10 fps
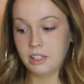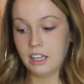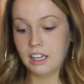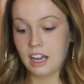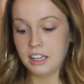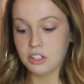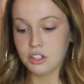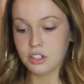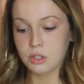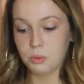Like, I
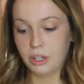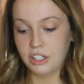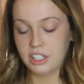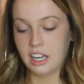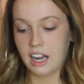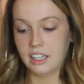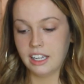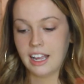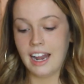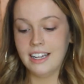swear to God,
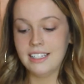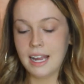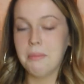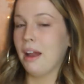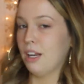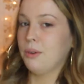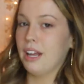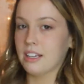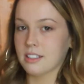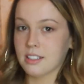like anytime anyone
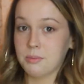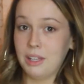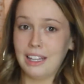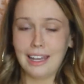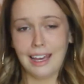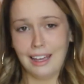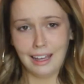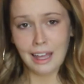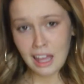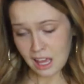asks me like,
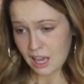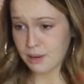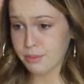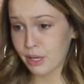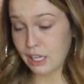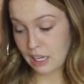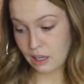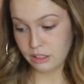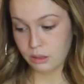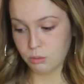hey, I'm breaking
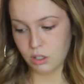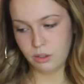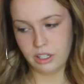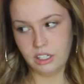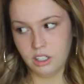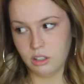out, like what do I do?